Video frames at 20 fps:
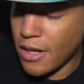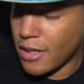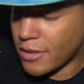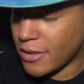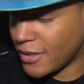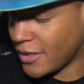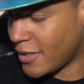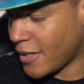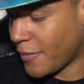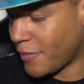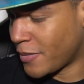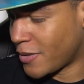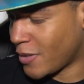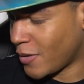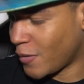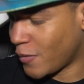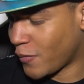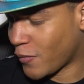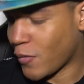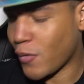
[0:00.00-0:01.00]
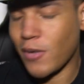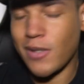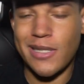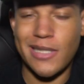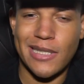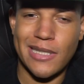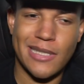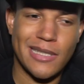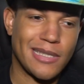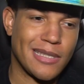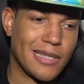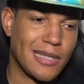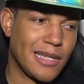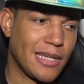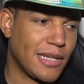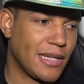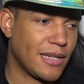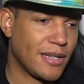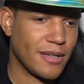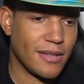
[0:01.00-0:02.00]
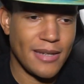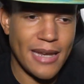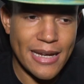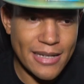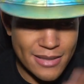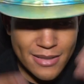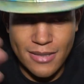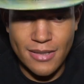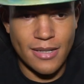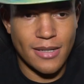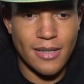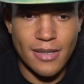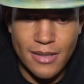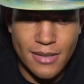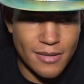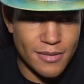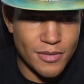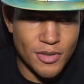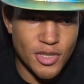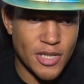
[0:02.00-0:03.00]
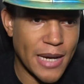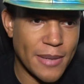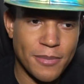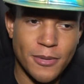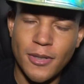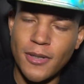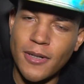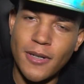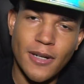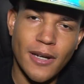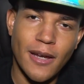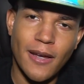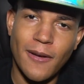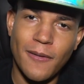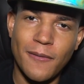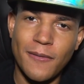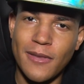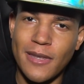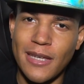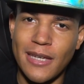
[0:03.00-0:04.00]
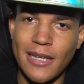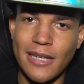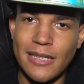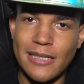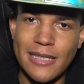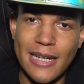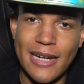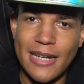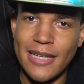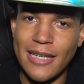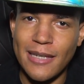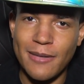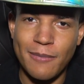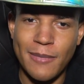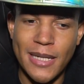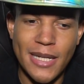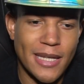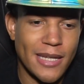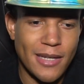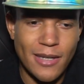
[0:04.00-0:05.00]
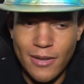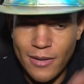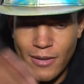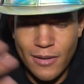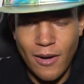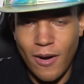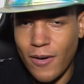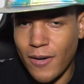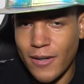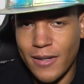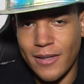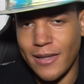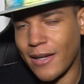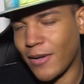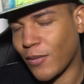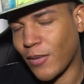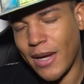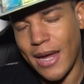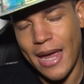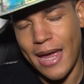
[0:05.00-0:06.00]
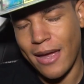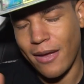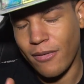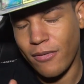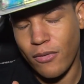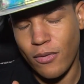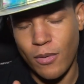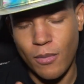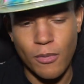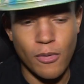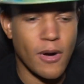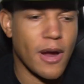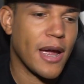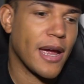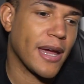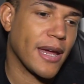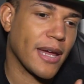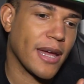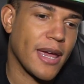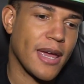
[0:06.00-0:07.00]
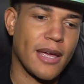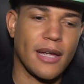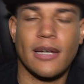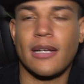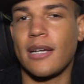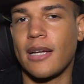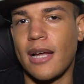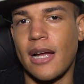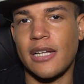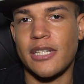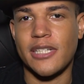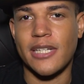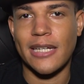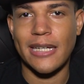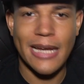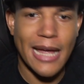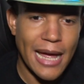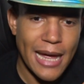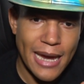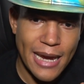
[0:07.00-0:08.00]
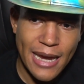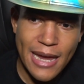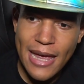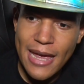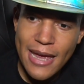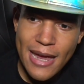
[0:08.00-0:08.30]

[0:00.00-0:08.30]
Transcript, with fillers: So, this episode, of course, is the next chapter of the tiny mini arc that we have for Mirai, Kakashi, and Guy.